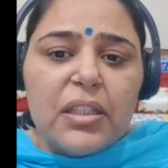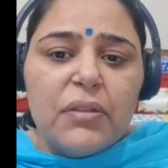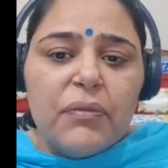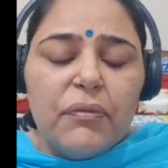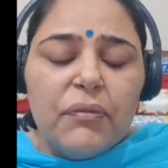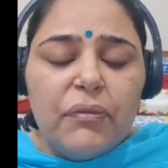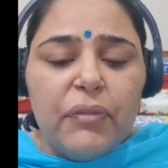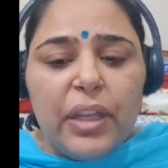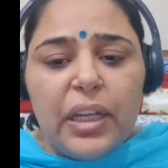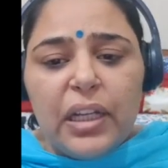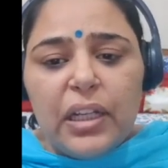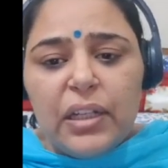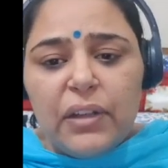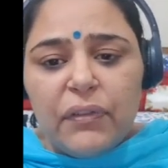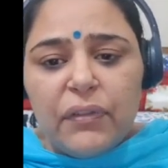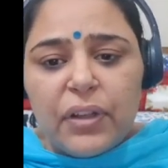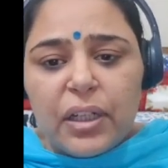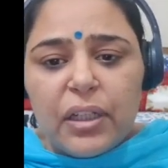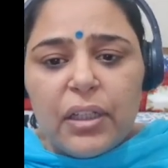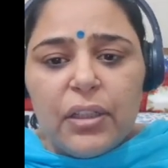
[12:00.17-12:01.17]
is very
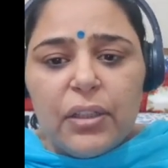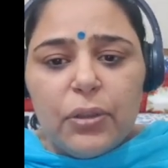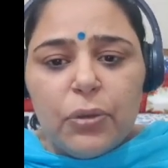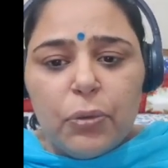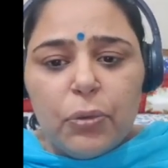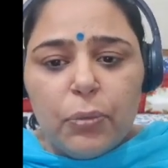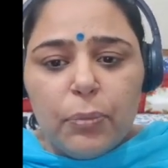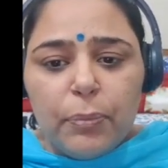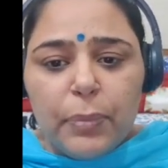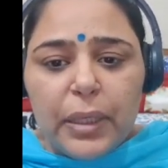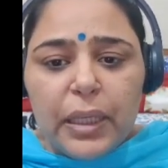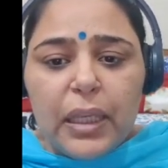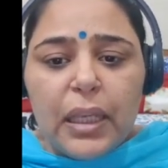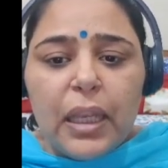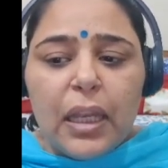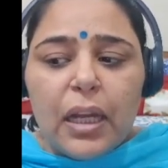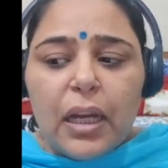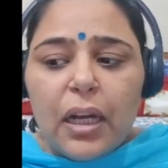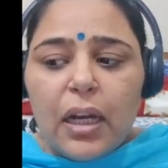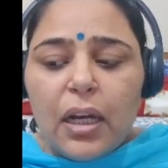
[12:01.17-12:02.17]
difficult to
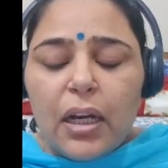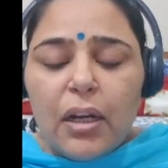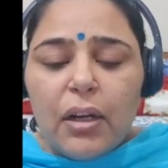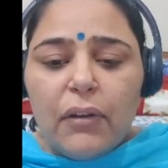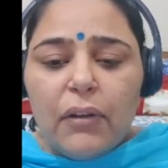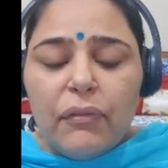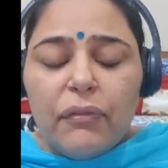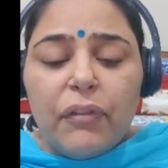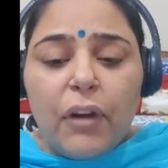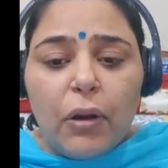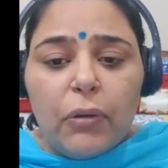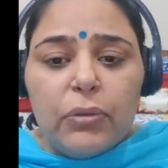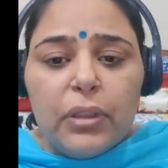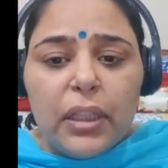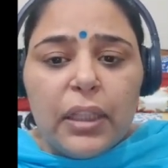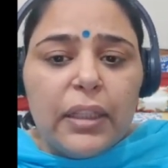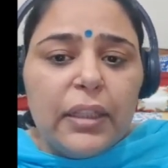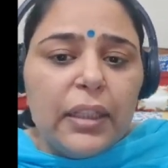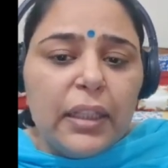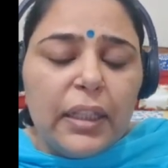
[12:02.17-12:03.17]
be
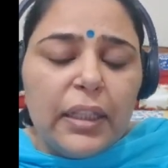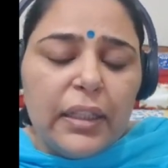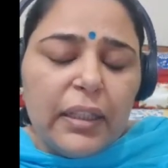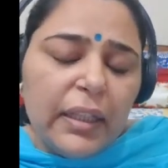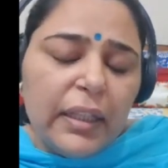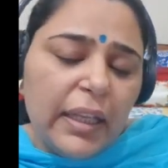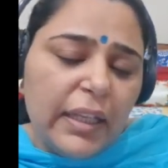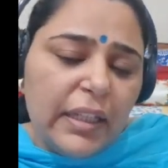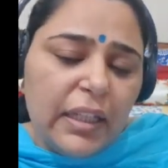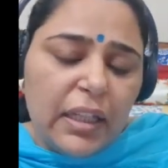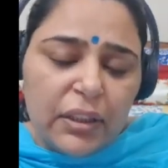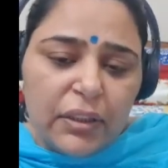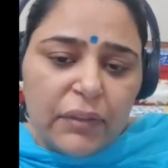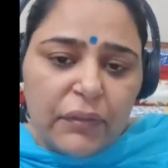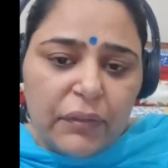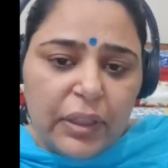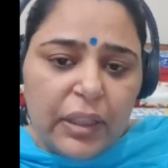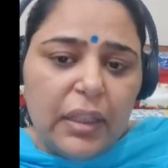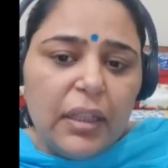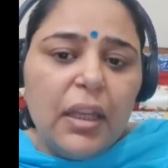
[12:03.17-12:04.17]
found in any
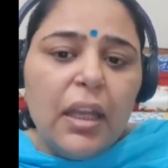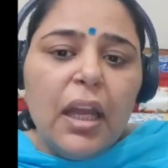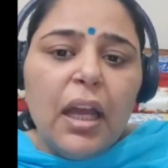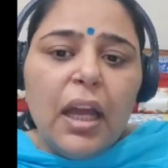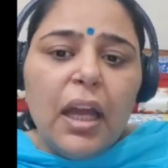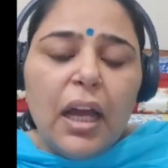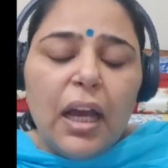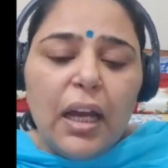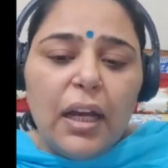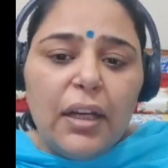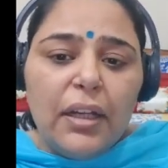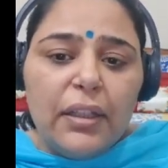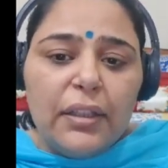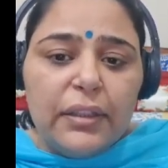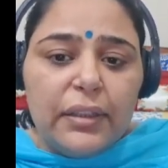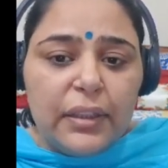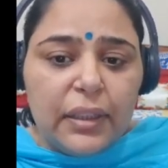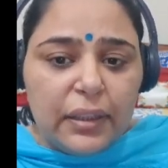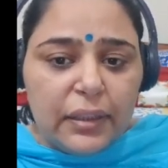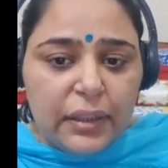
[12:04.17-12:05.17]
other way.
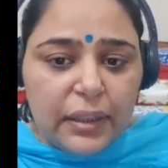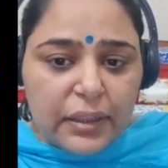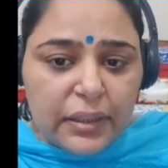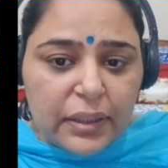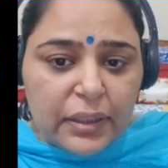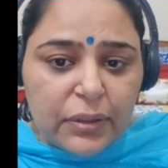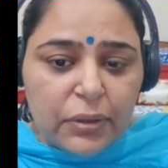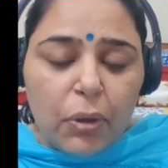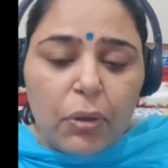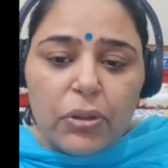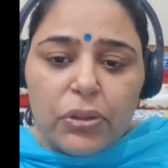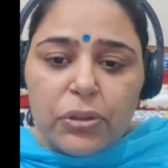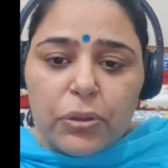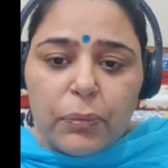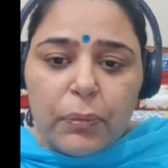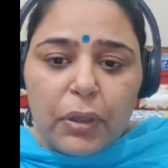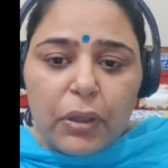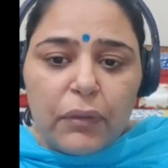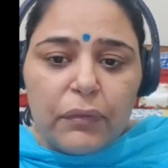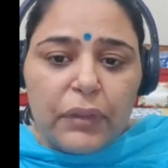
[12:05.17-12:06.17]
This is
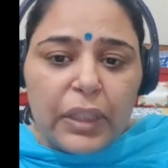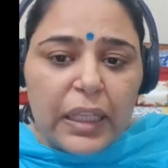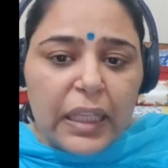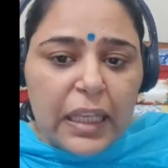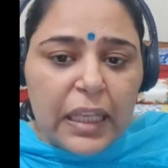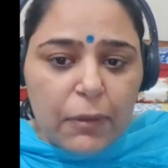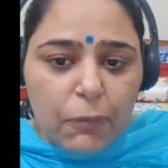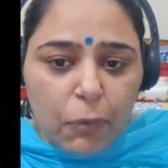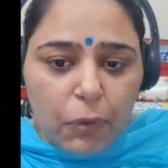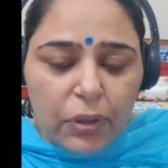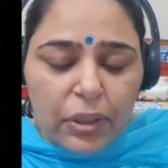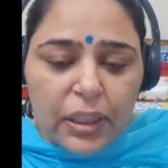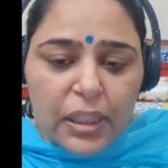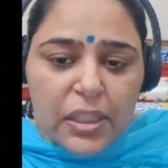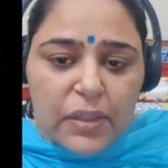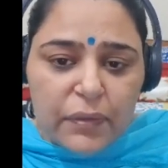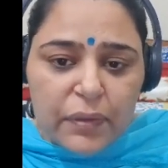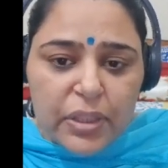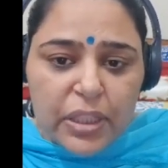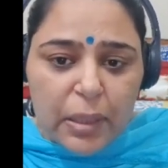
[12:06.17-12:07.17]
also one of the key
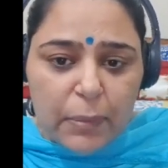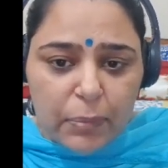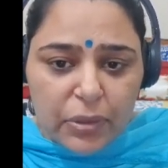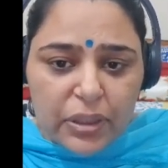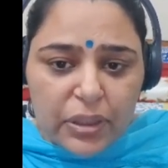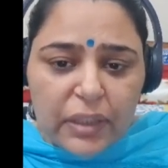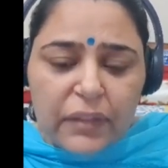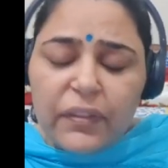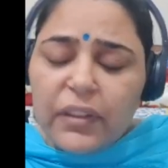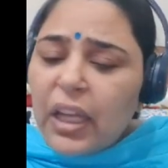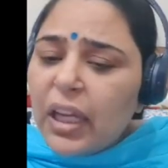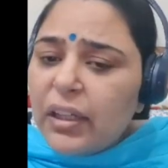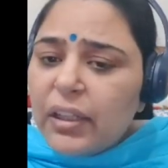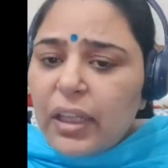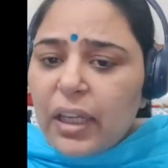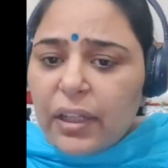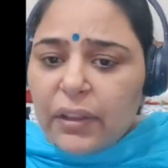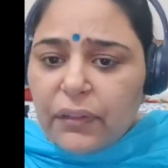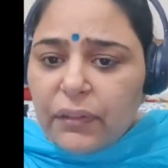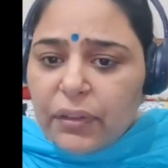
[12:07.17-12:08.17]
qualities which I possess,
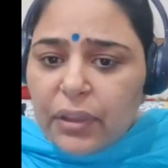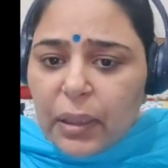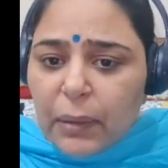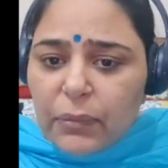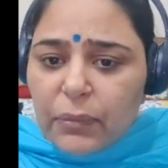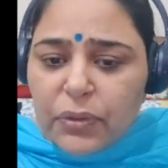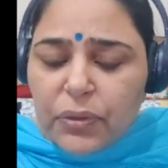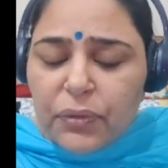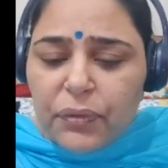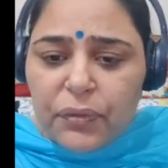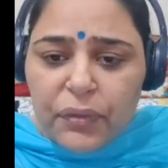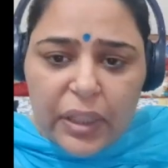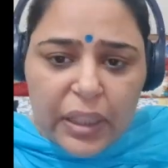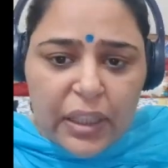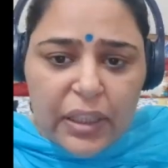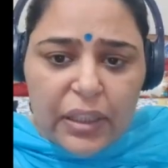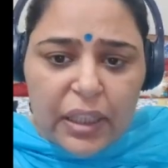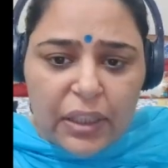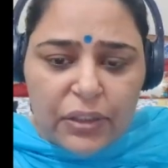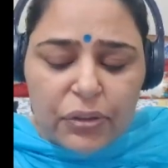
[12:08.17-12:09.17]
and comes
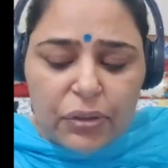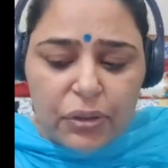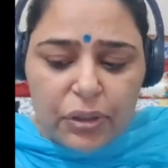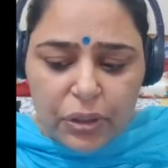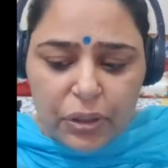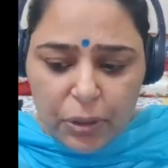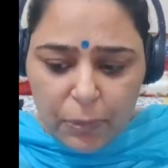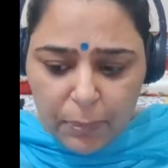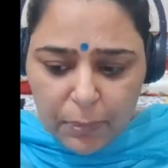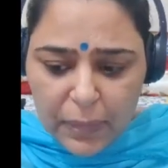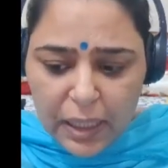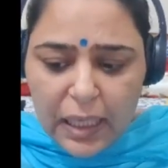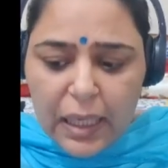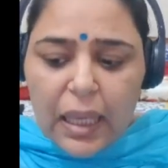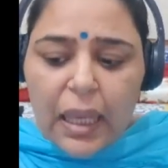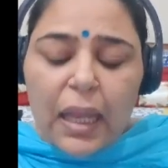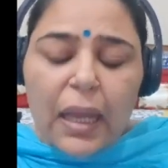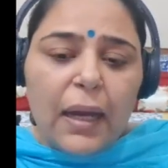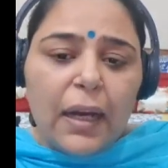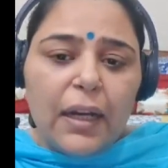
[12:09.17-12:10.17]
very naturally to
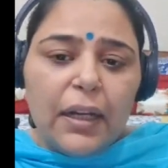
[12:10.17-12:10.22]
me.